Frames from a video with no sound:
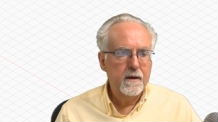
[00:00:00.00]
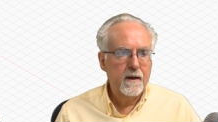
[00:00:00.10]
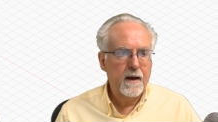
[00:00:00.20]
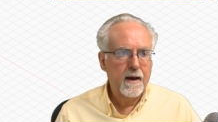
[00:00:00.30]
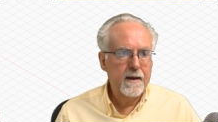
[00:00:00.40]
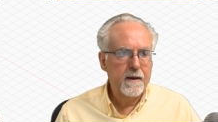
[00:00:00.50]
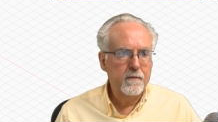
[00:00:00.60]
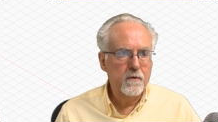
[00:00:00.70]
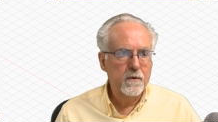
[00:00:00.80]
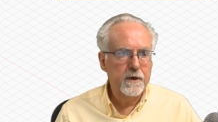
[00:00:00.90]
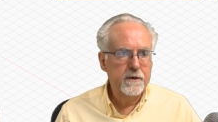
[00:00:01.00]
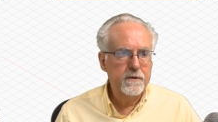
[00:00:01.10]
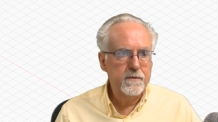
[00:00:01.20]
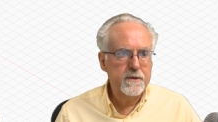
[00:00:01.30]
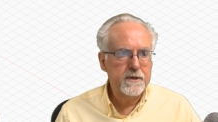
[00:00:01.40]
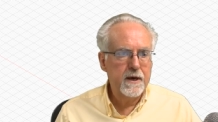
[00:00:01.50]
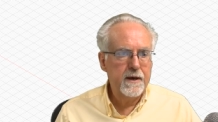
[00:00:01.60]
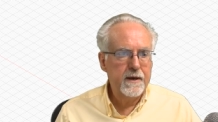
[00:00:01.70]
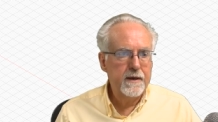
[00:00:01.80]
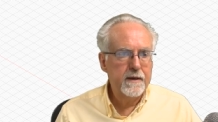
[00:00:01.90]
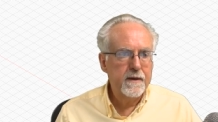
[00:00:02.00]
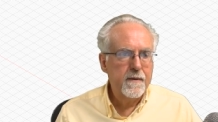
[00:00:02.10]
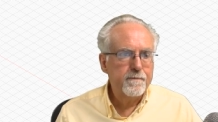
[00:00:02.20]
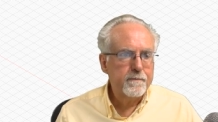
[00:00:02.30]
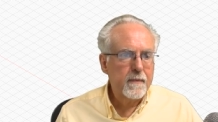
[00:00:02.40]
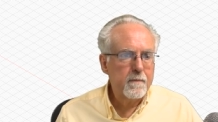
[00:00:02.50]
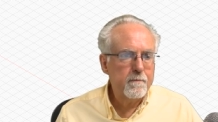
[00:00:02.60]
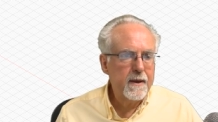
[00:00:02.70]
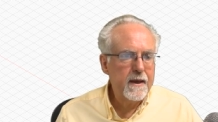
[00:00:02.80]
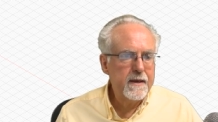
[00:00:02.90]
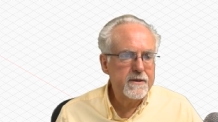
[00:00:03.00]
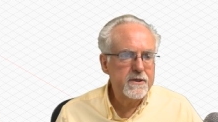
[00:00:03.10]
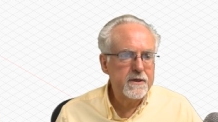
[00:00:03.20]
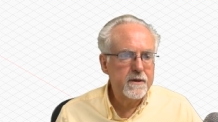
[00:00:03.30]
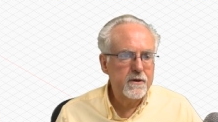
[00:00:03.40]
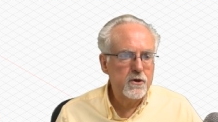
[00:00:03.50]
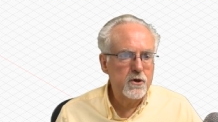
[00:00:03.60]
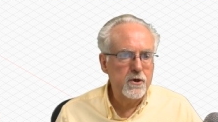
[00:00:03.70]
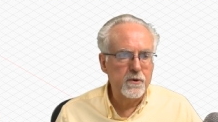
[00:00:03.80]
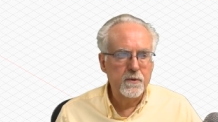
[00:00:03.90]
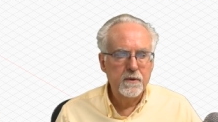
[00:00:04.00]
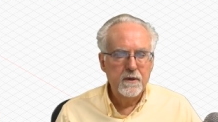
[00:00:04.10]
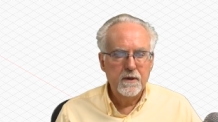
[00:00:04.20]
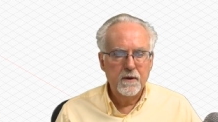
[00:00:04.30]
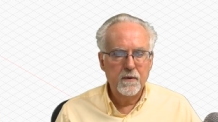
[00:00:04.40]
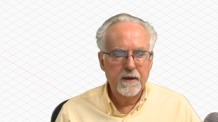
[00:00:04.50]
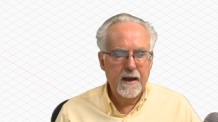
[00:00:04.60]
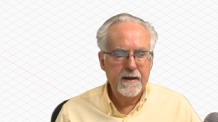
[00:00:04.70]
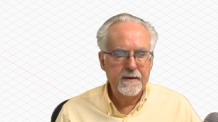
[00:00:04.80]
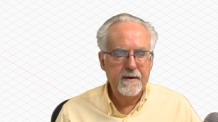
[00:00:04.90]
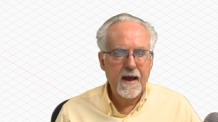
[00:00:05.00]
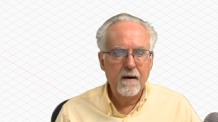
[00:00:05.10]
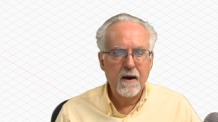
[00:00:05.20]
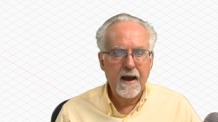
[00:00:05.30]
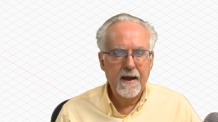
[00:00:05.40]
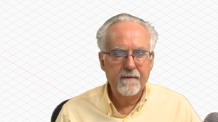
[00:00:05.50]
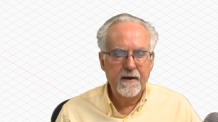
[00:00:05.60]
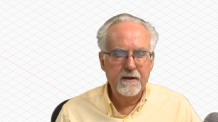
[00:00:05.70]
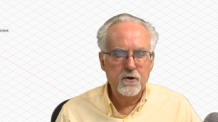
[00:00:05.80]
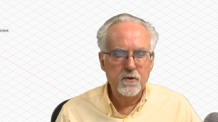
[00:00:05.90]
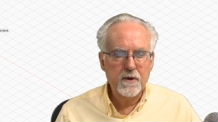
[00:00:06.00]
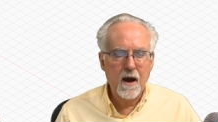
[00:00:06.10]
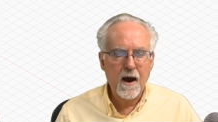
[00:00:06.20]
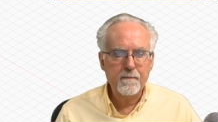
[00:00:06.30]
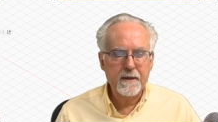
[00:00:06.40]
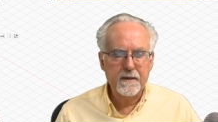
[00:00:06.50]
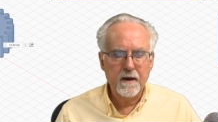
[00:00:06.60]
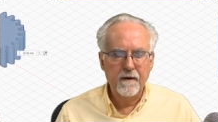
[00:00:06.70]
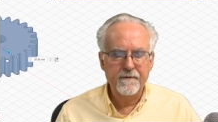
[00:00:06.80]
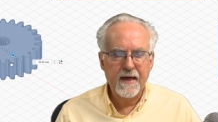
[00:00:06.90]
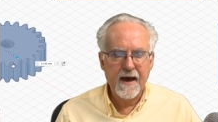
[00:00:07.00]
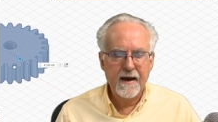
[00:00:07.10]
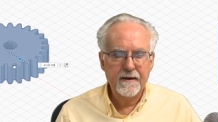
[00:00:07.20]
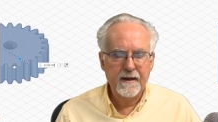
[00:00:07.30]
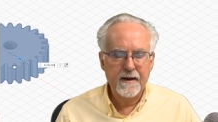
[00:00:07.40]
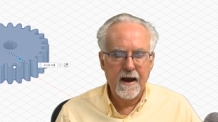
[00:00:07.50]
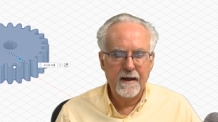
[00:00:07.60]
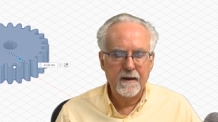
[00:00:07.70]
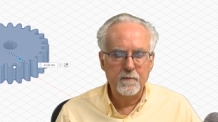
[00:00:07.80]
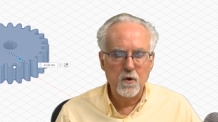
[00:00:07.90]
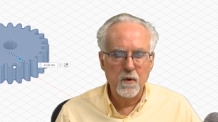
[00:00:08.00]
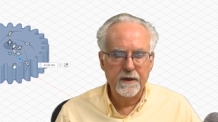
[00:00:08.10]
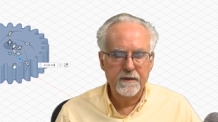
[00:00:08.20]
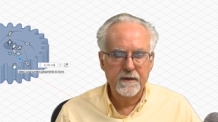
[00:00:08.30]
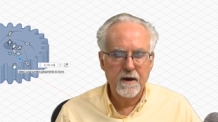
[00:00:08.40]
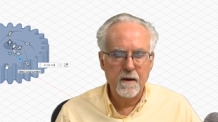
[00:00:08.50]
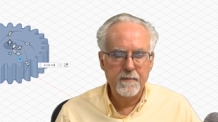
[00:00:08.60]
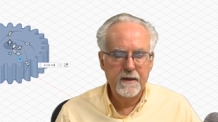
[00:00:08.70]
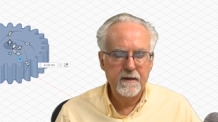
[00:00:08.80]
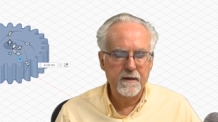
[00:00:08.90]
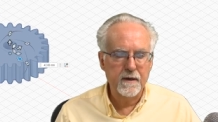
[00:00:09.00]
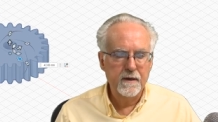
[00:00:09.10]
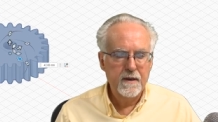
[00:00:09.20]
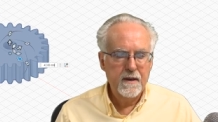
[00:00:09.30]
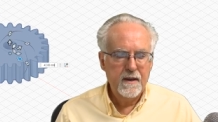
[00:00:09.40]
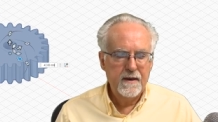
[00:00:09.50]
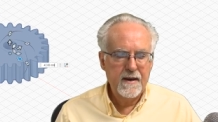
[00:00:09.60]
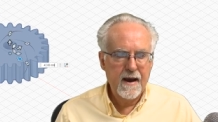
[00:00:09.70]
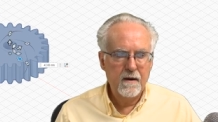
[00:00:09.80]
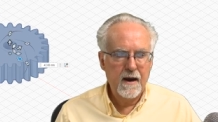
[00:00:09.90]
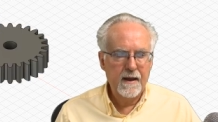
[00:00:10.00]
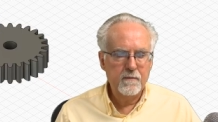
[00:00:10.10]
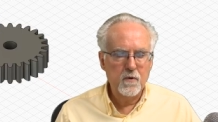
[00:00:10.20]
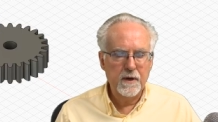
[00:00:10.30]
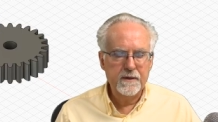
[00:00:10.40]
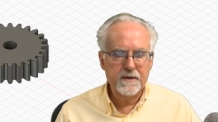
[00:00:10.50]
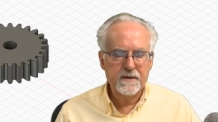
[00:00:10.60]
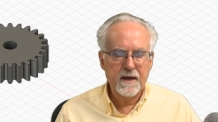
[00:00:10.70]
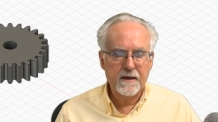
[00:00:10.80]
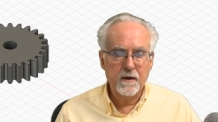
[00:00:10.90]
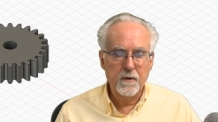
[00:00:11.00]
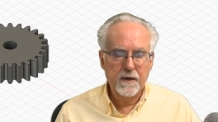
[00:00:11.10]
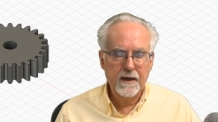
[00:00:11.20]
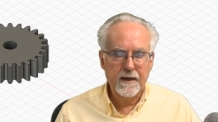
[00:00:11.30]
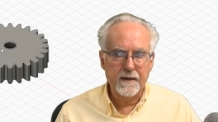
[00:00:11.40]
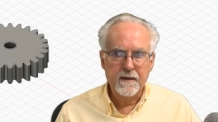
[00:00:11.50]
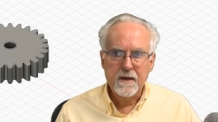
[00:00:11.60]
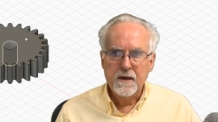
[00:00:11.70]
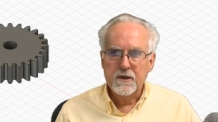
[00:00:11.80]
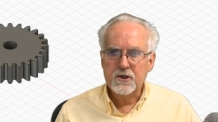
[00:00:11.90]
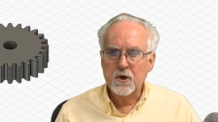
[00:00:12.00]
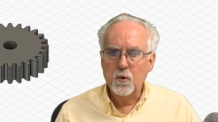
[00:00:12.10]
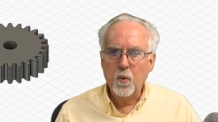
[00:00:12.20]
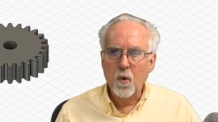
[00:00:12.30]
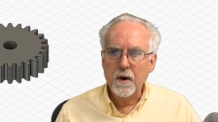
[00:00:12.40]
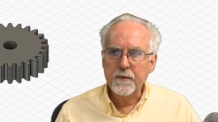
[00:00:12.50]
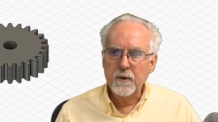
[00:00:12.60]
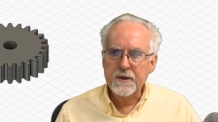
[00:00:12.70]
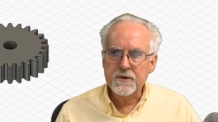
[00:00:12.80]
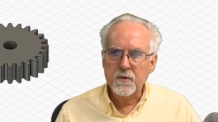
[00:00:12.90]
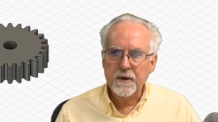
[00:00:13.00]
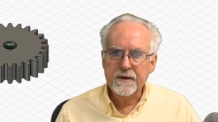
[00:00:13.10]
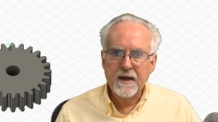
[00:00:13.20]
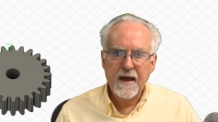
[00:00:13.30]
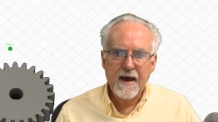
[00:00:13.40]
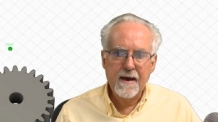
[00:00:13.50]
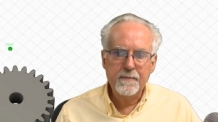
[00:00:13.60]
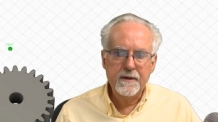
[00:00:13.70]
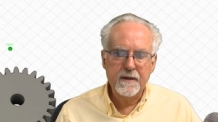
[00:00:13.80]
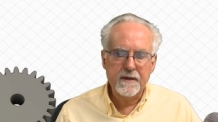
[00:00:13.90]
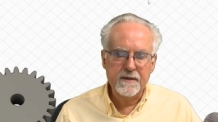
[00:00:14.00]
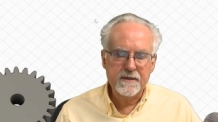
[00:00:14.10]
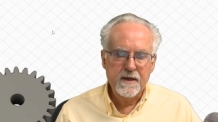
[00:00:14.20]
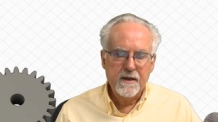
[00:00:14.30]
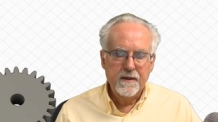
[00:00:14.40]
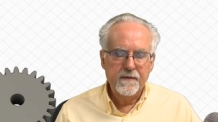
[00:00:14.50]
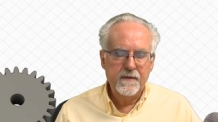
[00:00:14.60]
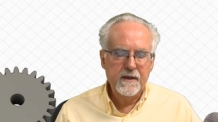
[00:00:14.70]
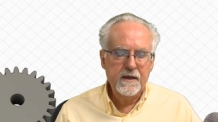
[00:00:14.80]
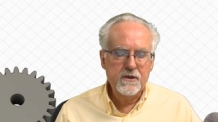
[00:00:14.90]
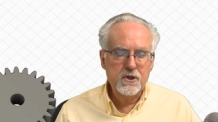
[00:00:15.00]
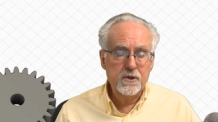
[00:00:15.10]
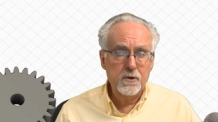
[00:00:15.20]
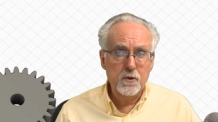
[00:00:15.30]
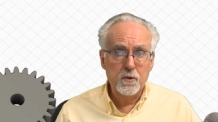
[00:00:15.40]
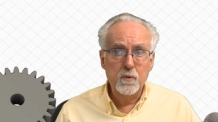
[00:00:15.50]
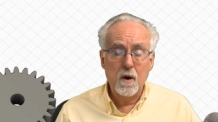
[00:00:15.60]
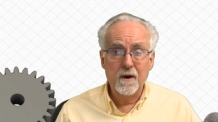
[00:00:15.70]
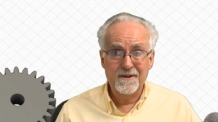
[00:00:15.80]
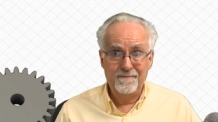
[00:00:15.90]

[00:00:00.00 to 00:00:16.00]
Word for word: I am going to say paste new. Okay, now I have a new copy of that and I am going to come here. Now I'm going to say okay. So what is going to happen is these two are,